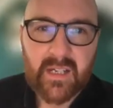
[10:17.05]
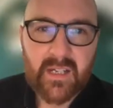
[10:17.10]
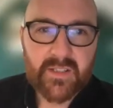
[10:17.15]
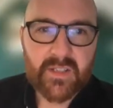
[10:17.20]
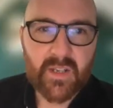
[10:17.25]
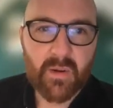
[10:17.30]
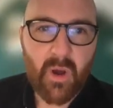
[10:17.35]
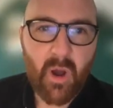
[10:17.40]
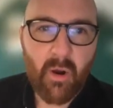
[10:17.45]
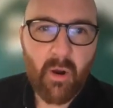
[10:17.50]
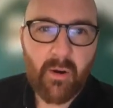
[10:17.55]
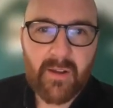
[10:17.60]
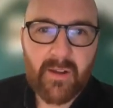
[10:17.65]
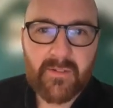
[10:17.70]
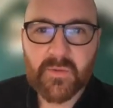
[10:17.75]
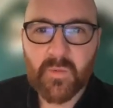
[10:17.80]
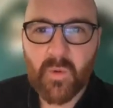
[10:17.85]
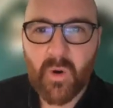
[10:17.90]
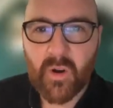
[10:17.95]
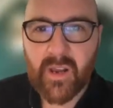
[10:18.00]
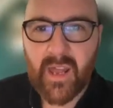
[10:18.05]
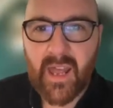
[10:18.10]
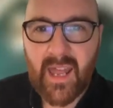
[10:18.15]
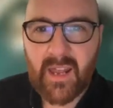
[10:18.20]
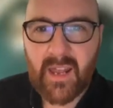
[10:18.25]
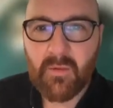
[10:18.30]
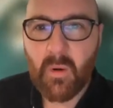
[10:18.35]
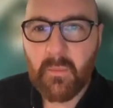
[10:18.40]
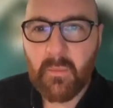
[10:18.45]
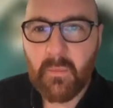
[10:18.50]
So ORFs
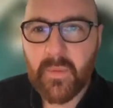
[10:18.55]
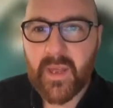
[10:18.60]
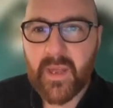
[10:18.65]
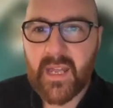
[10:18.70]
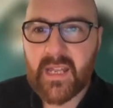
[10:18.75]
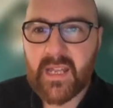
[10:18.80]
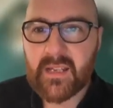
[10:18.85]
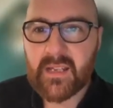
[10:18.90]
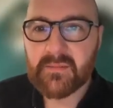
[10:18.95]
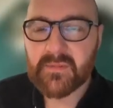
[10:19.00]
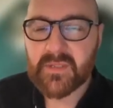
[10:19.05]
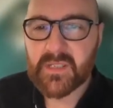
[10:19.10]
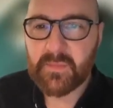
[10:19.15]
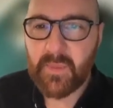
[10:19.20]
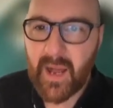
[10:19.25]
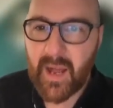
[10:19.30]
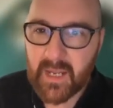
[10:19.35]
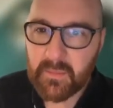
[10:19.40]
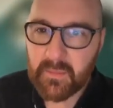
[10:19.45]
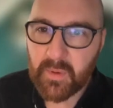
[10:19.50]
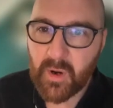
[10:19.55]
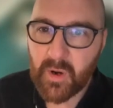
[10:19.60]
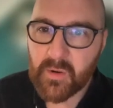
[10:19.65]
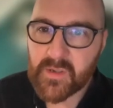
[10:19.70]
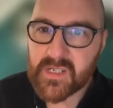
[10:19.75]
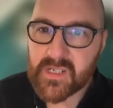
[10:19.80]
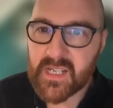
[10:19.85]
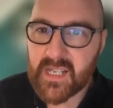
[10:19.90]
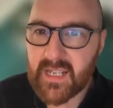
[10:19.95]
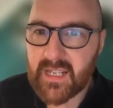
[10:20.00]
1A, 1B, spike
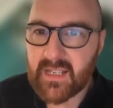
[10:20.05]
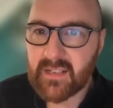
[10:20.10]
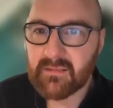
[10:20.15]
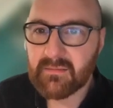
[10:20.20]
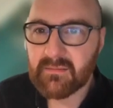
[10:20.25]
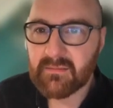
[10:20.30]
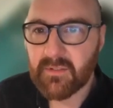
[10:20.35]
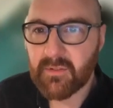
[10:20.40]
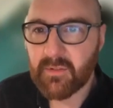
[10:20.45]
protein,